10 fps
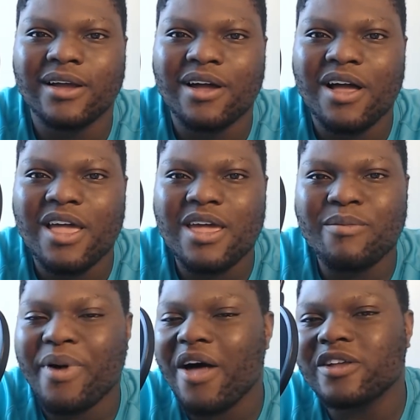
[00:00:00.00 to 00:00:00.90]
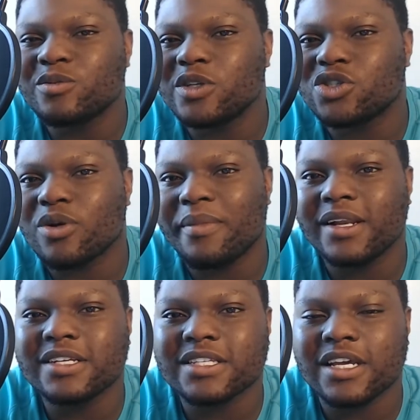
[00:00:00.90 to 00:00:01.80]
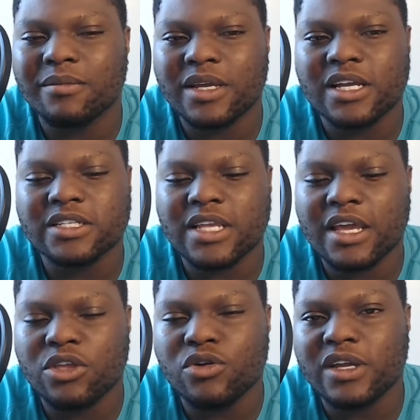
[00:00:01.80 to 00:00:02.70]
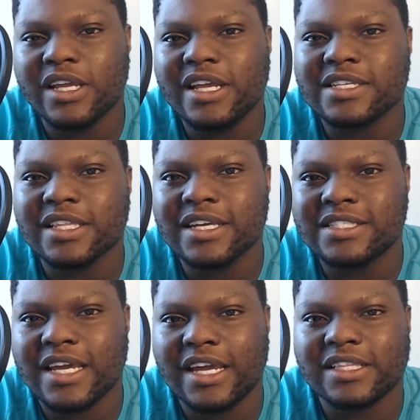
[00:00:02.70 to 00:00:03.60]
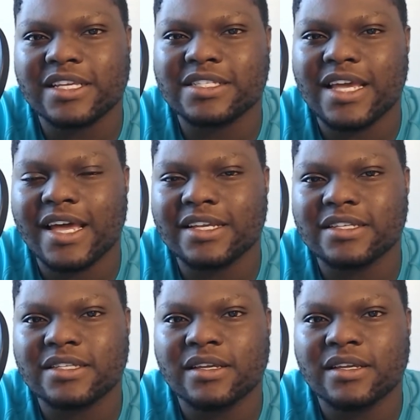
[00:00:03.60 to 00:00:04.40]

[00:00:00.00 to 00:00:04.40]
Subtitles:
it bothers me tremendously because like you could easily take this as